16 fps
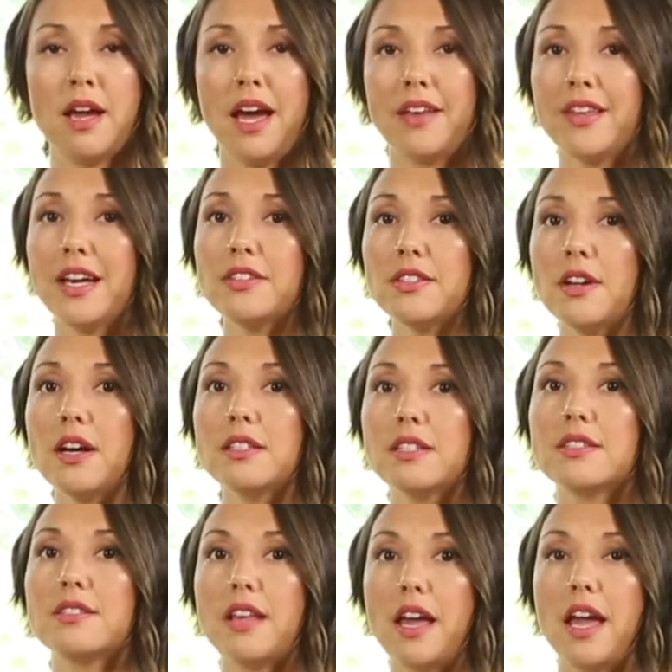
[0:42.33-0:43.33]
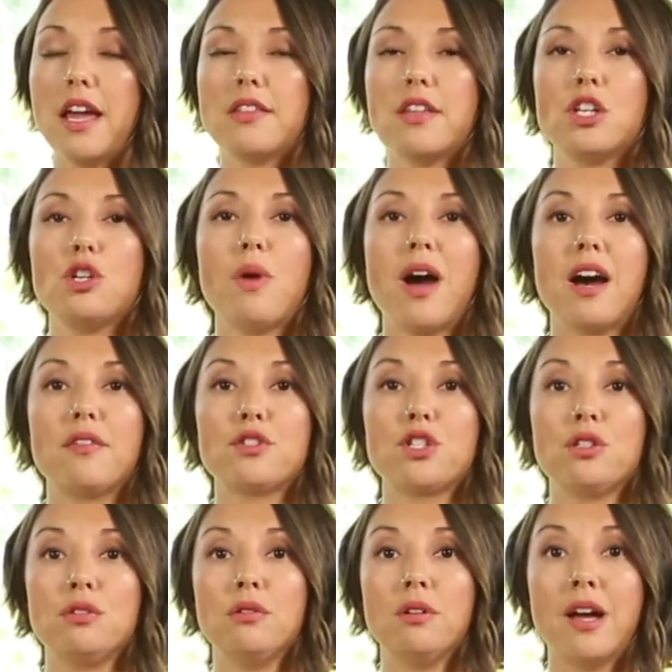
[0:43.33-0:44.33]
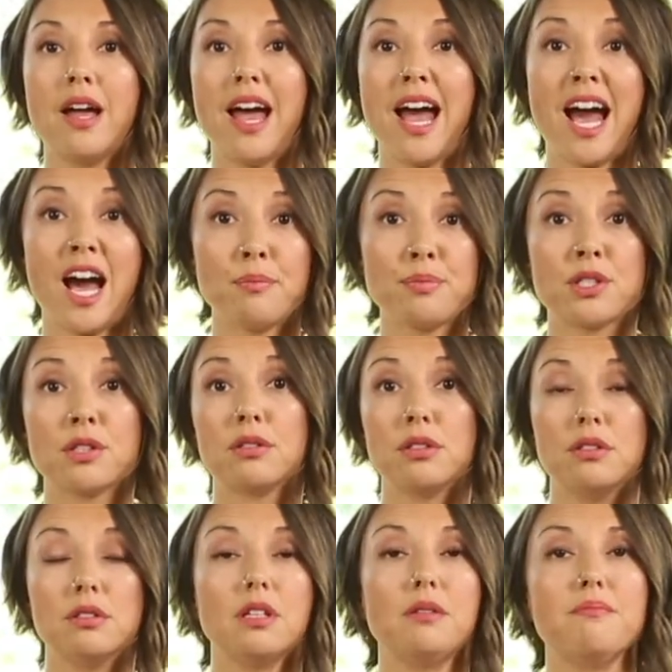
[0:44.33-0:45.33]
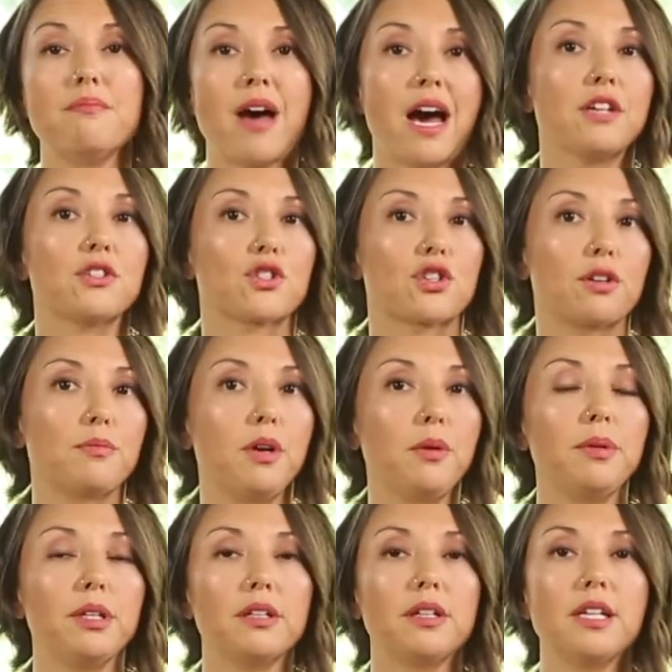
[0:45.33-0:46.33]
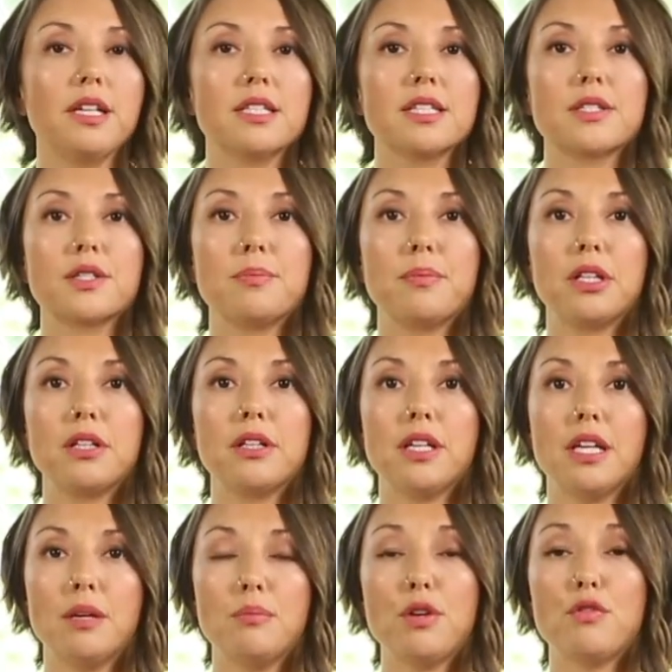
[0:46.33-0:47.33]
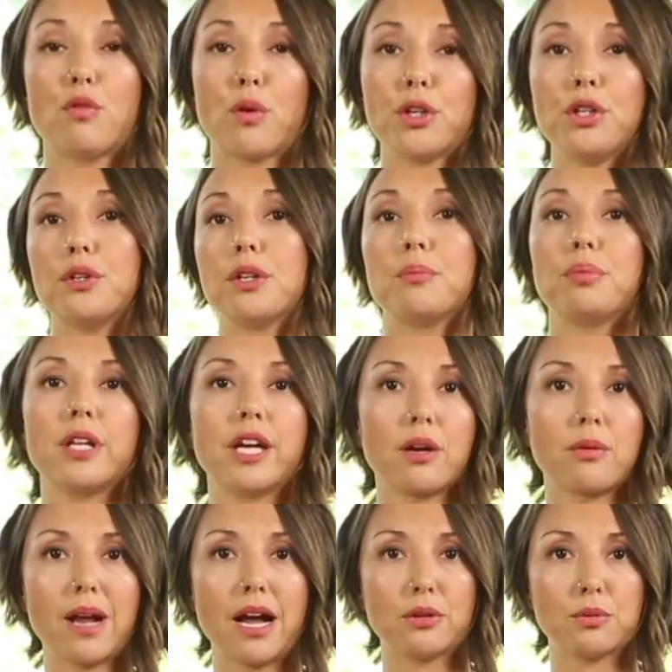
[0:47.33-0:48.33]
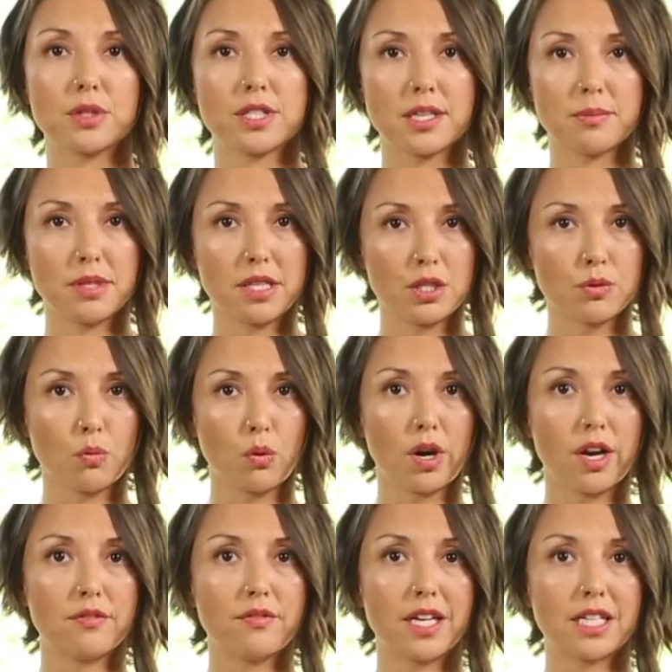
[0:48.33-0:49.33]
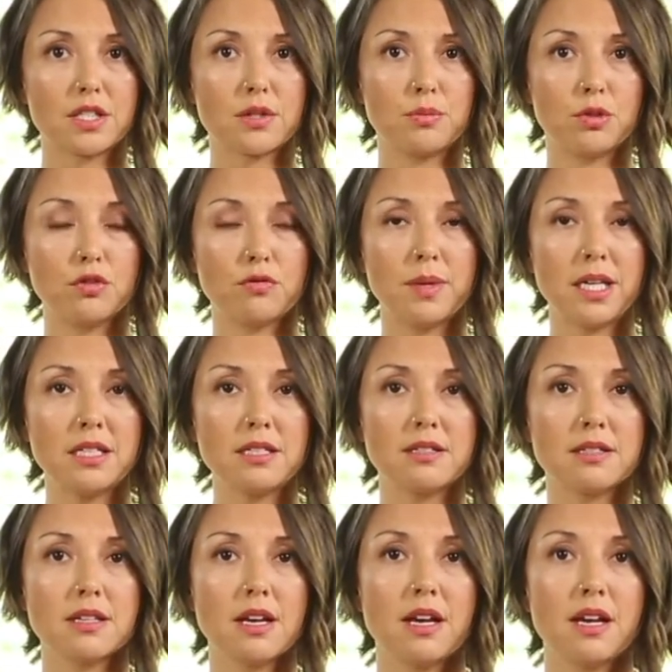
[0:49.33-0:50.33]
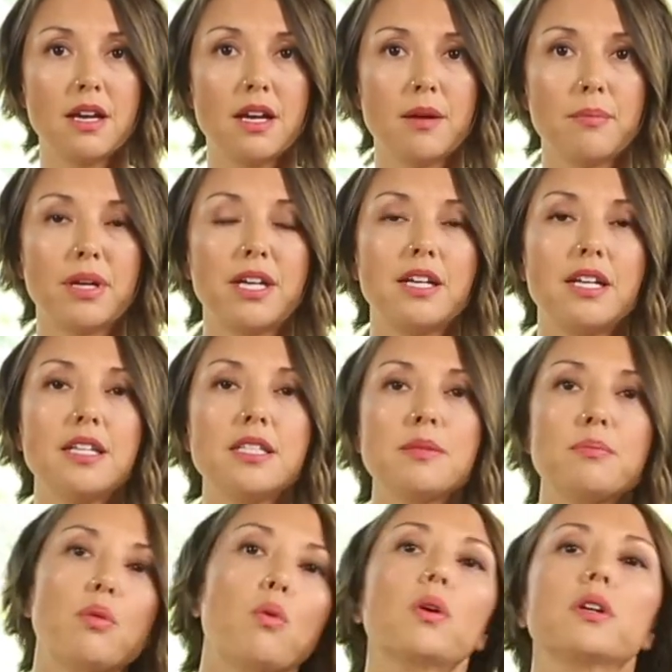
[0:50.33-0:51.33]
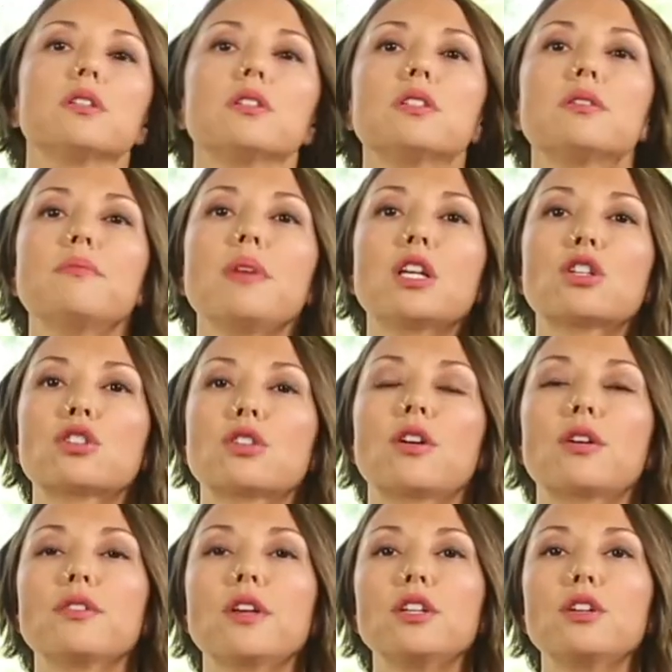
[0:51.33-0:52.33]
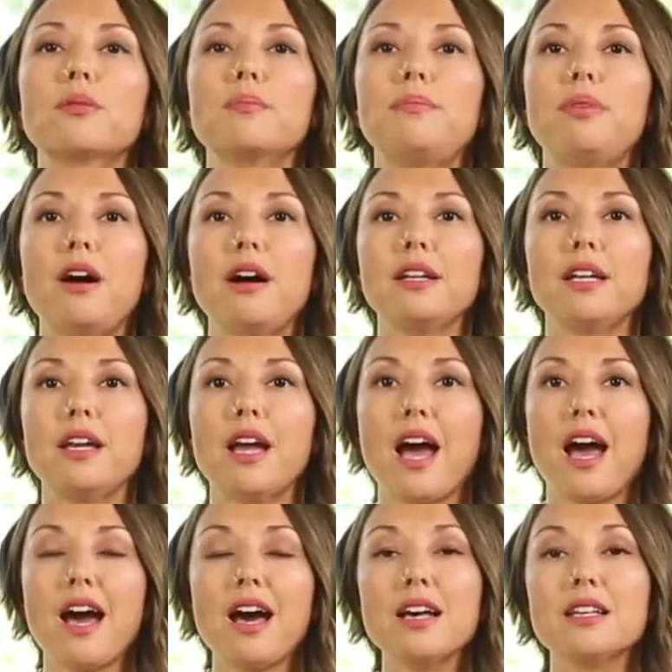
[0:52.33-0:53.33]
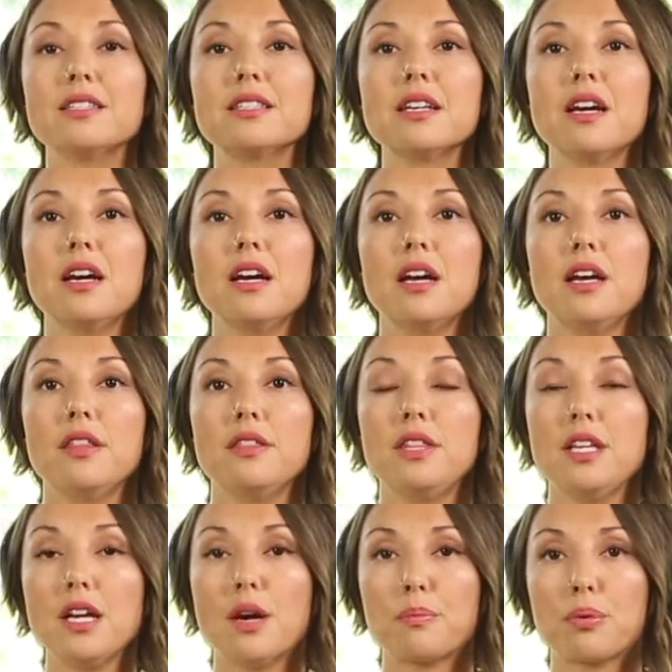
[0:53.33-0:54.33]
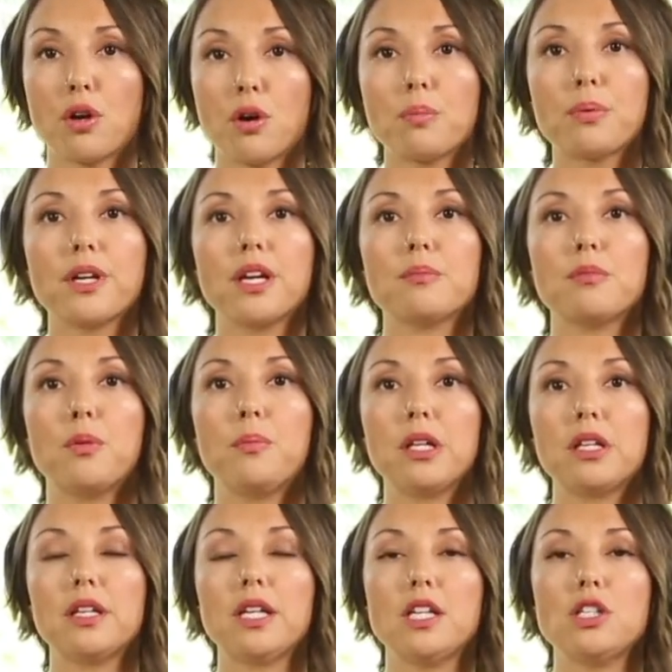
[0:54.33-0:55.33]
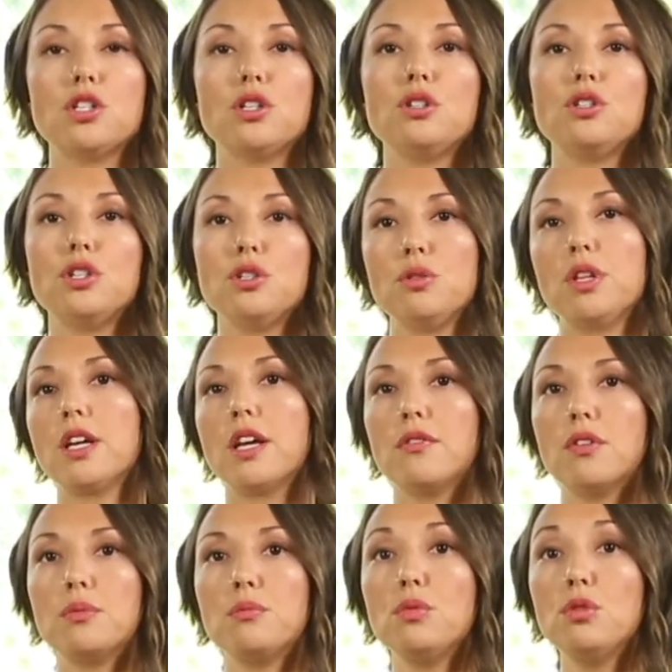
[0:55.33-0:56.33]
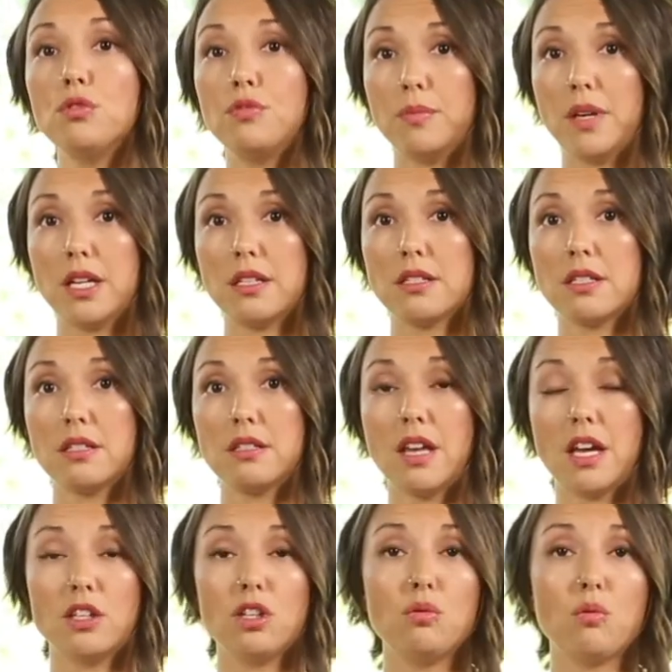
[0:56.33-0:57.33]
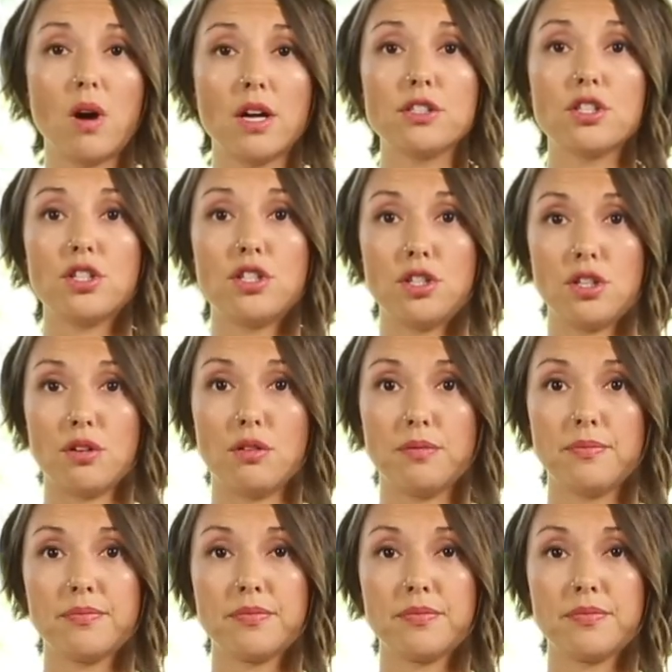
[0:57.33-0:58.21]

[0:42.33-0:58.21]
And that's not to say that you have to absolutely master mobility and stability before you can play around with some of these more advanced movements, but it is important to make sure that your body has the appropriate mobility to do the given movement that you want to do.